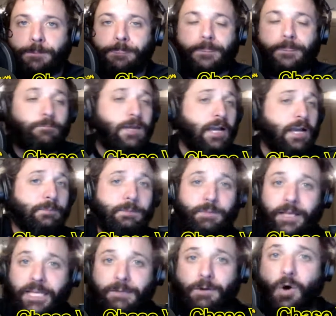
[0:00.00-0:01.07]
Not going to be
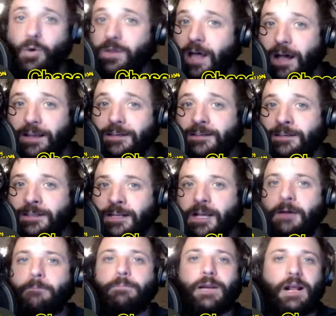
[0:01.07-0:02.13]
playing him a whole lot,
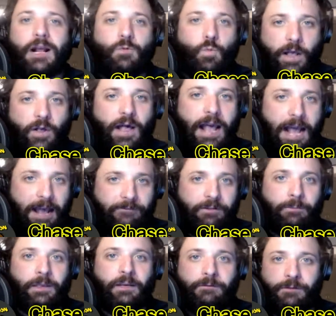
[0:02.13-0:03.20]
but I will have
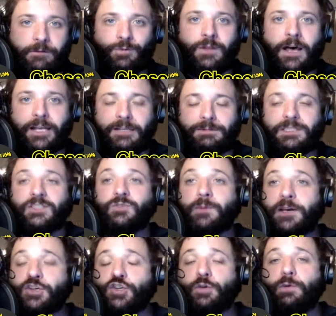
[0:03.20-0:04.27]
him in a few lineups,
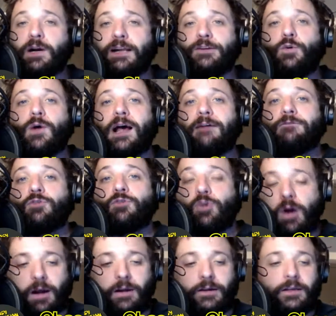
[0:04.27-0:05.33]
especially where I don't have
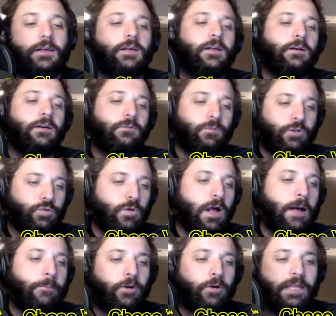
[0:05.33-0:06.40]
Gronk, which we'll
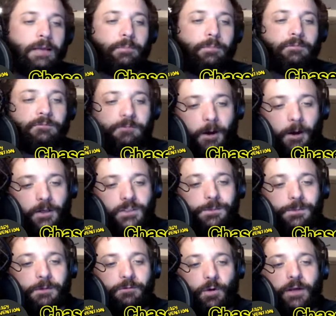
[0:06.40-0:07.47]
hop onto that. But
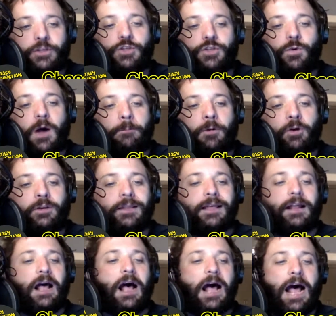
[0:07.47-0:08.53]
first, before I do hop onto
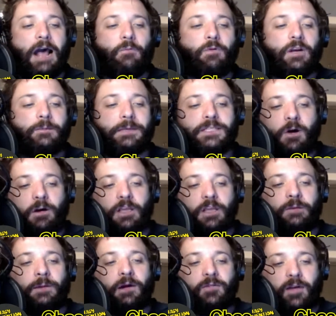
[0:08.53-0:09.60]
that, I want to be talking
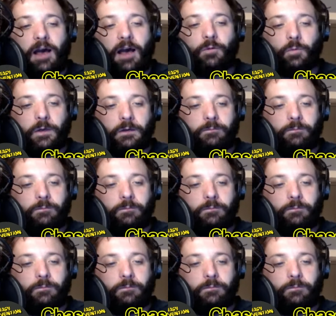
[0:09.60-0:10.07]
about Godwin.